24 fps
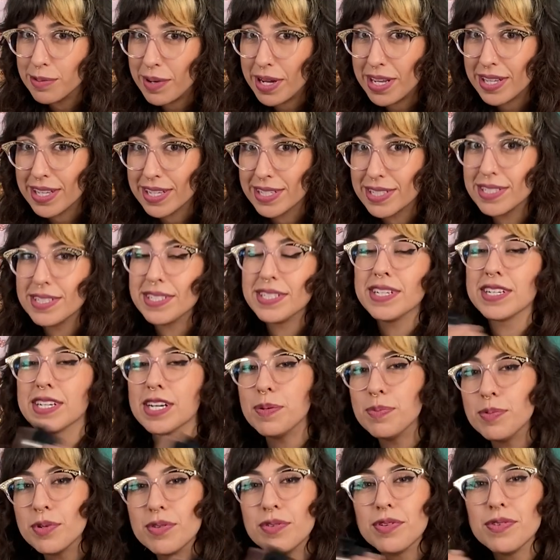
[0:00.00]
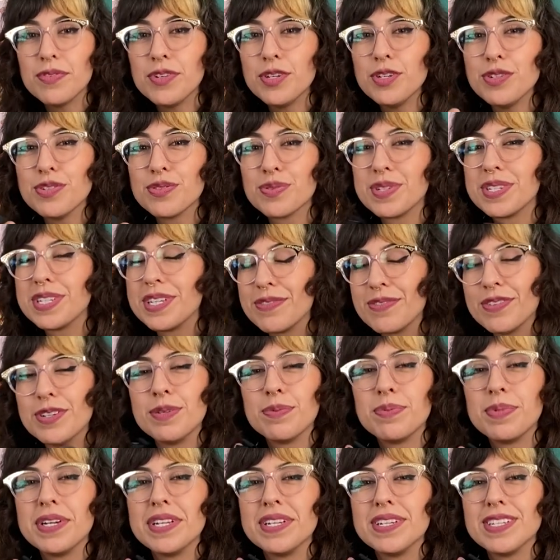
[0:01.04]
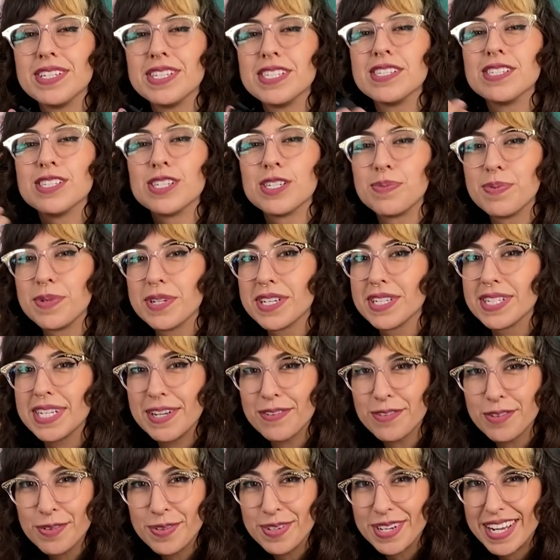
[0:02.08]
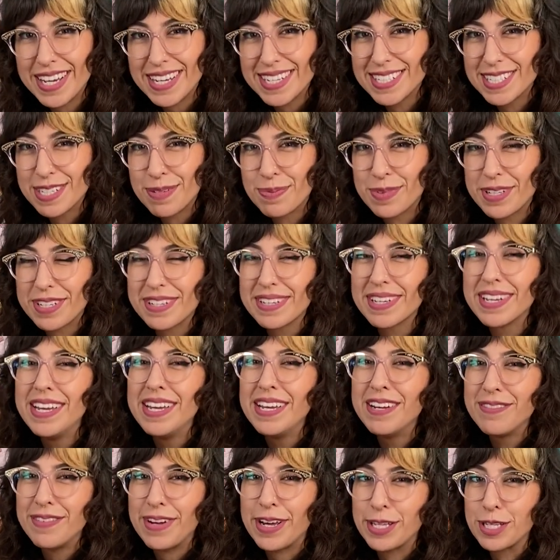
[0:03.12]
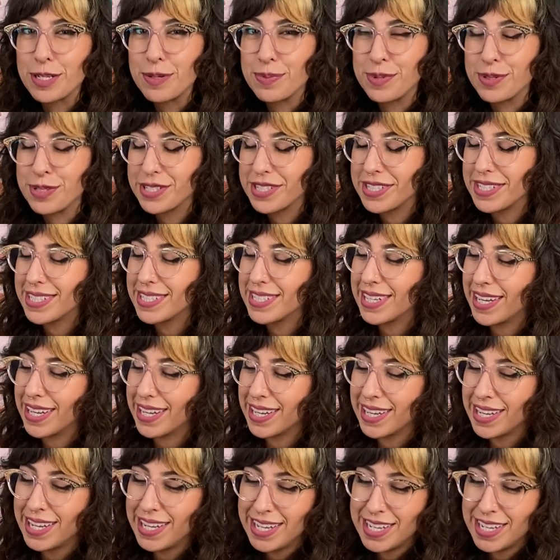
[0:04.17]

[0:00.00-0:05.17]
I like to see a couple reviews with different opinions, just because everyone has something valuable to say.